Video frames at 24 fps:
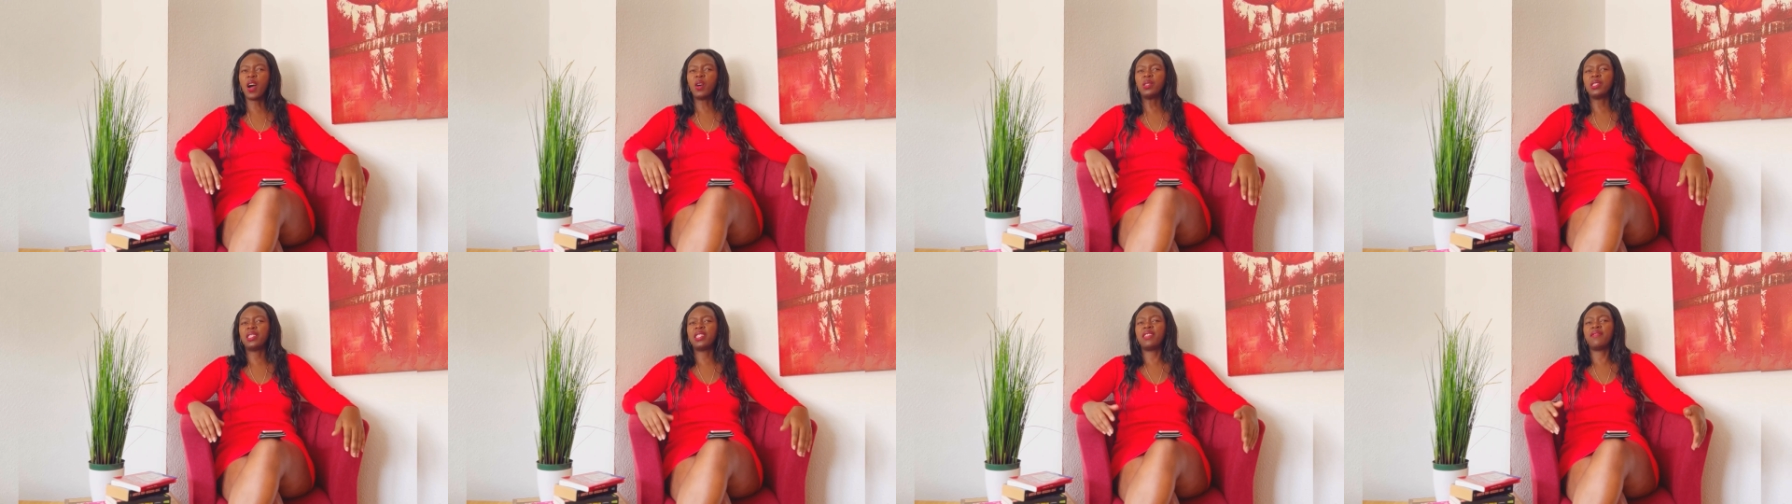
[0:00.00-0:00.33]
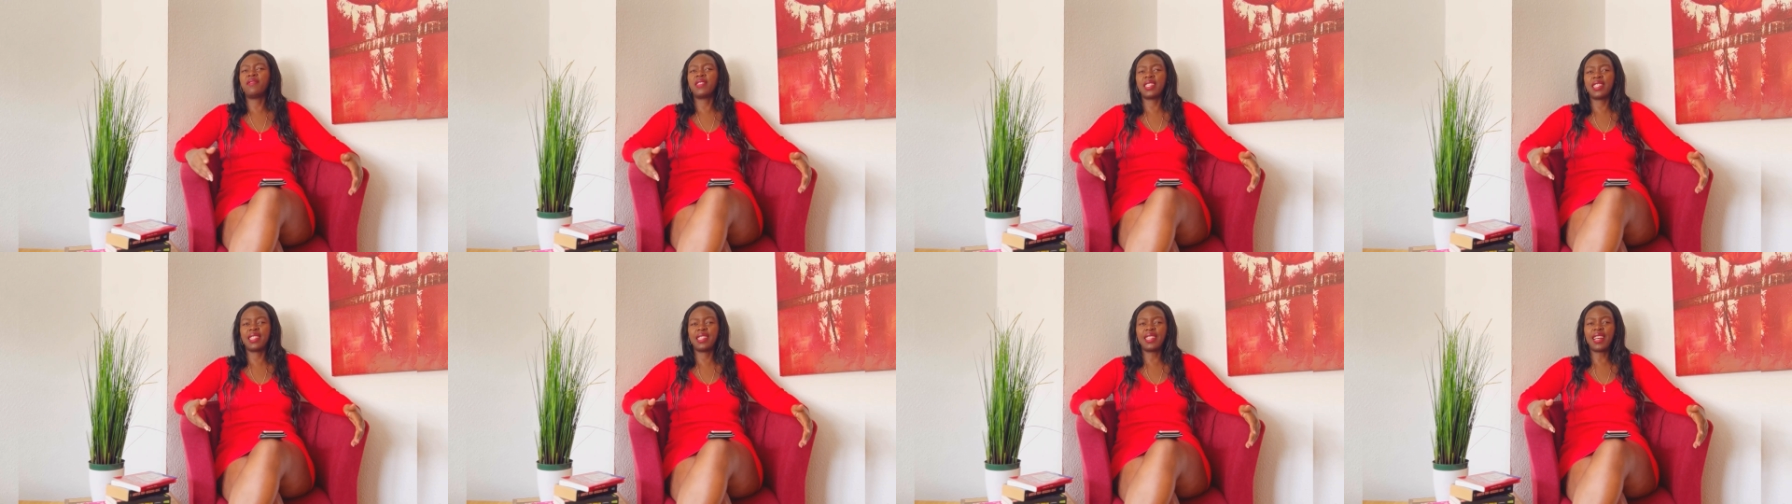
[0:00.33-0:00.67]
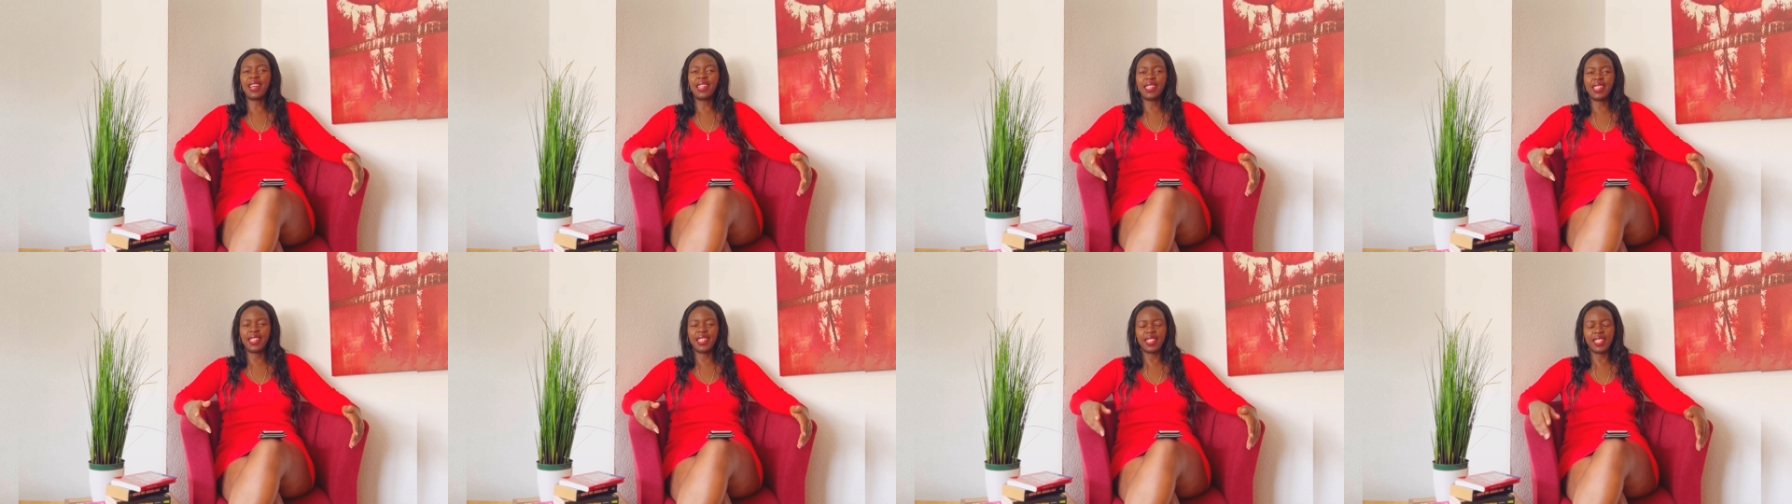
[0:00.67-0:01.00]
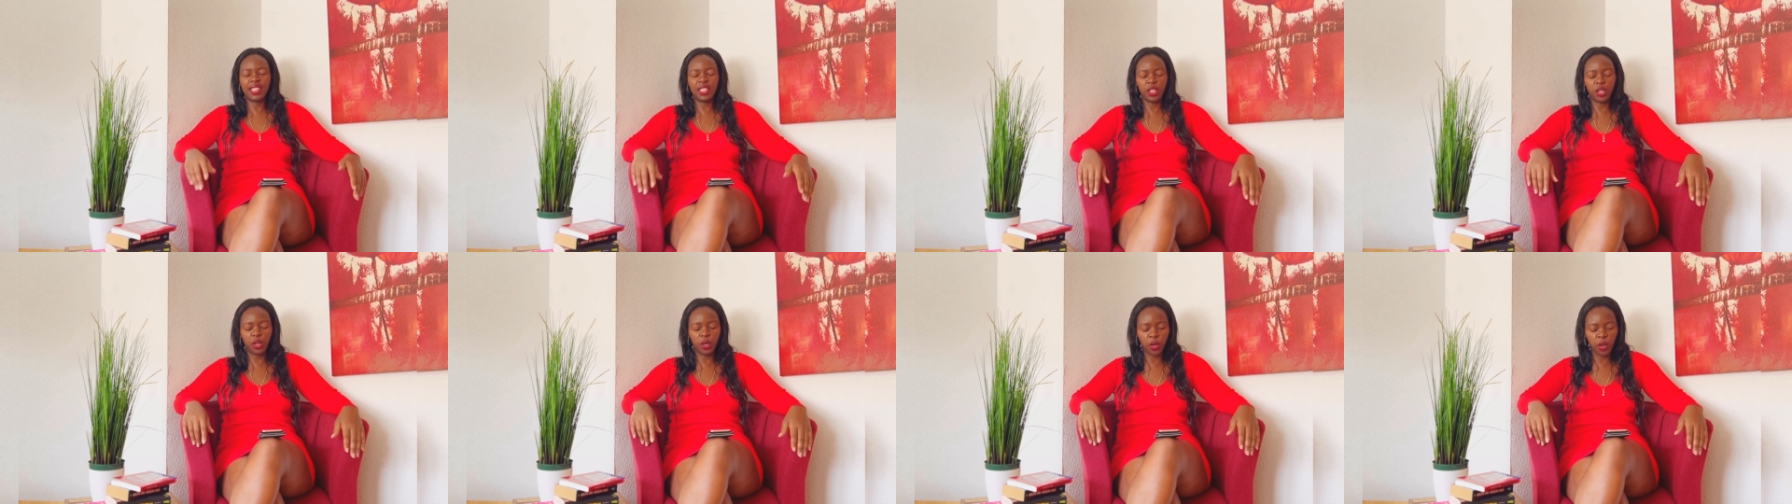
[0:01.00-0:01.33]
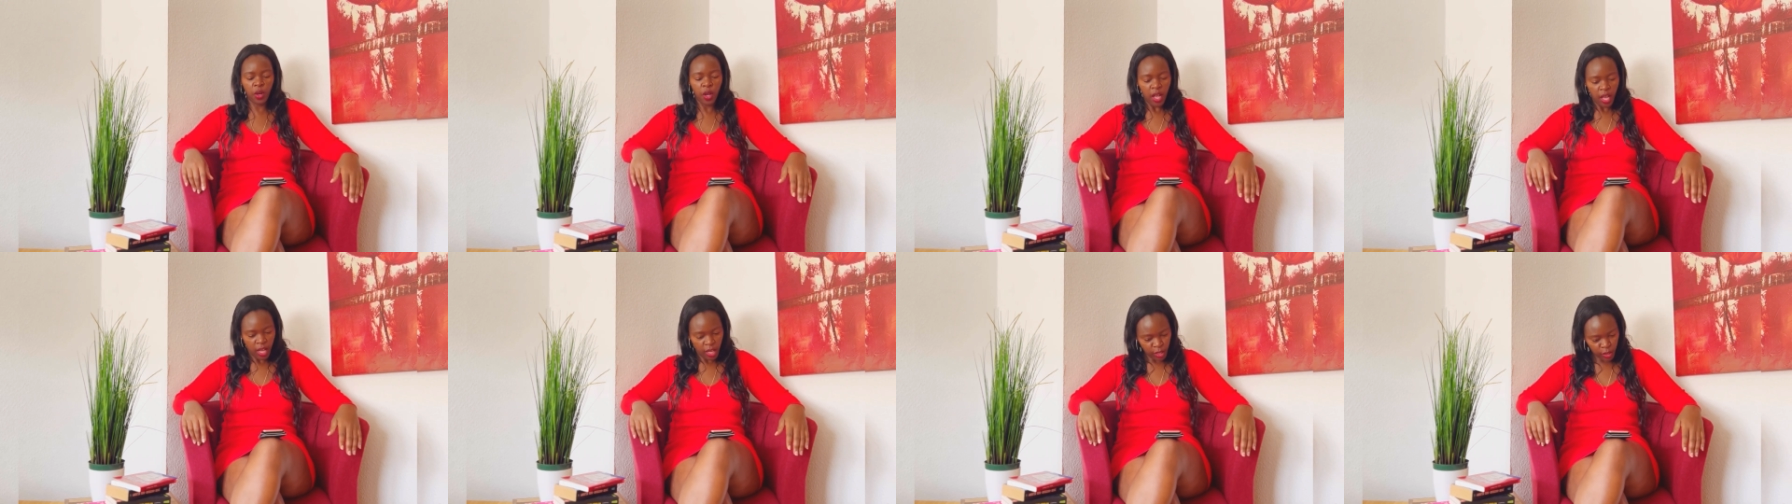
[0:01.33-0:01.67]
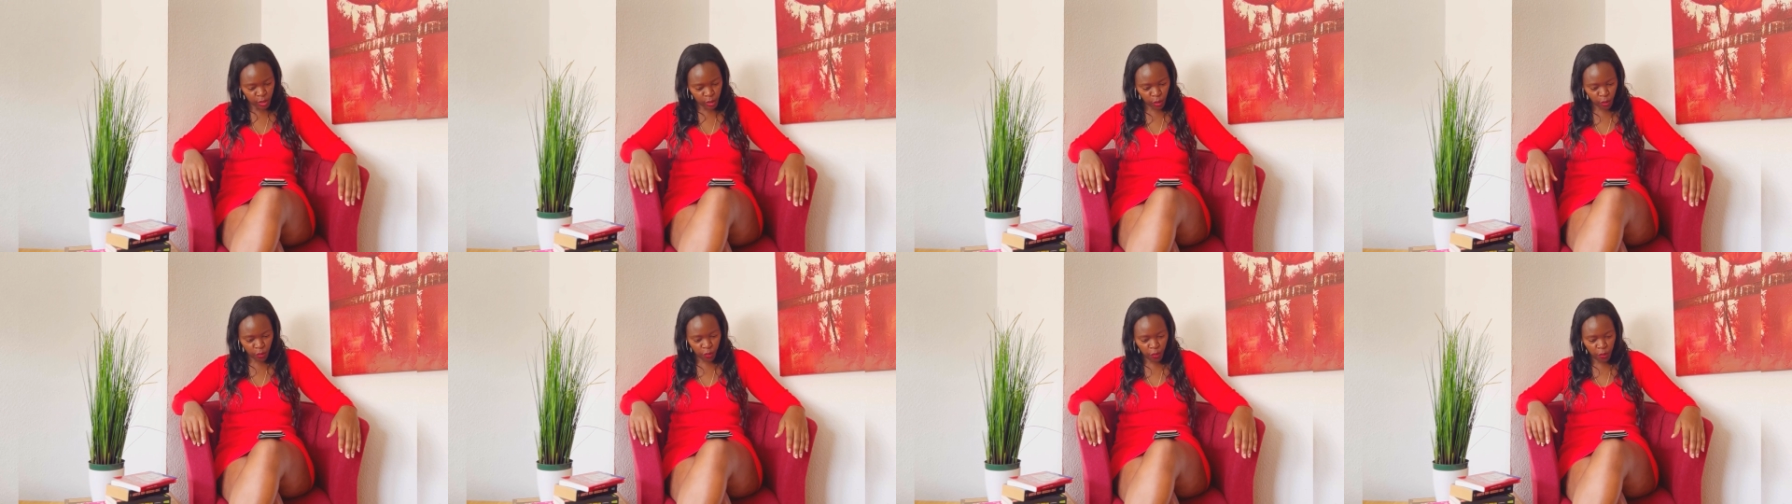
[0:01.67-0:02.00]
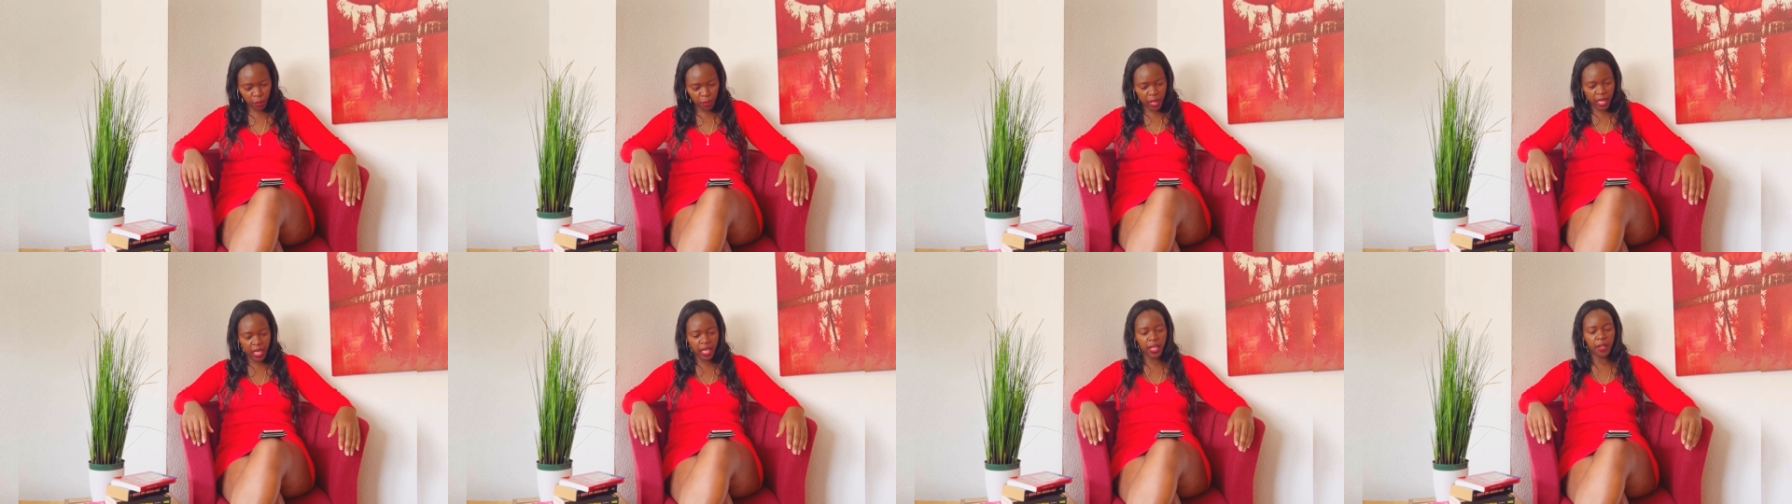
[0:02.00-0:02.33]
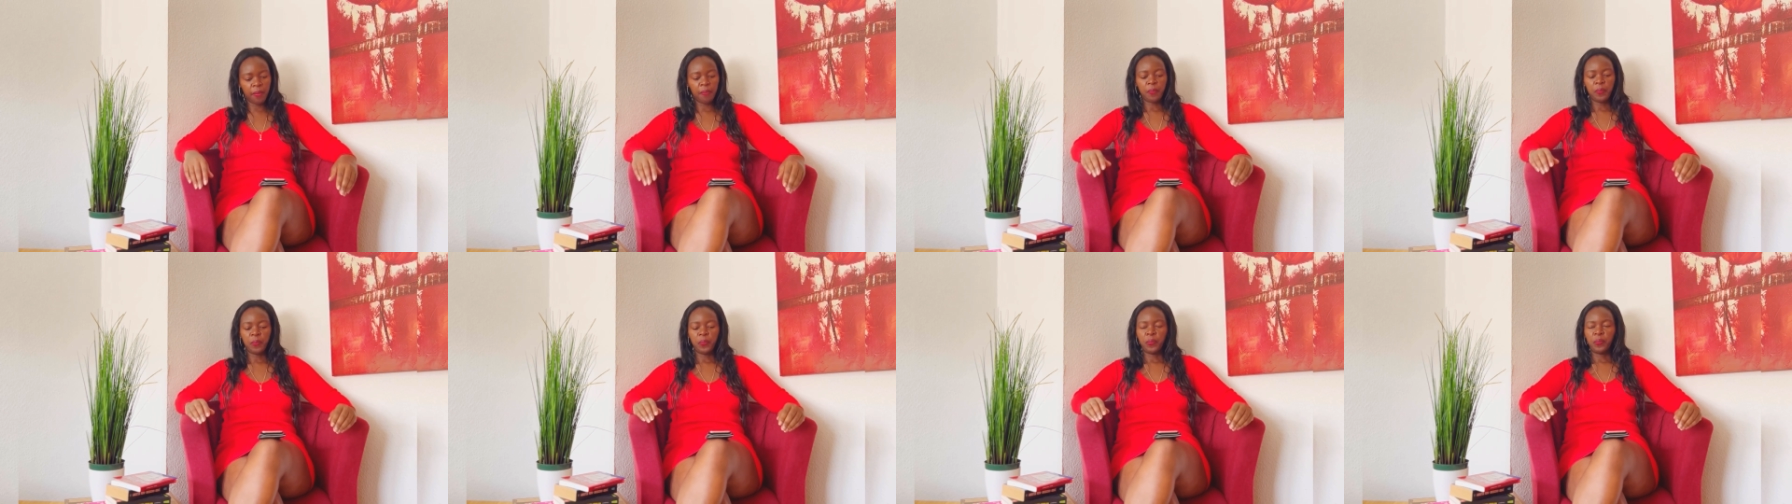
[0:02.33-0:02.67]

would never stand it, So for me,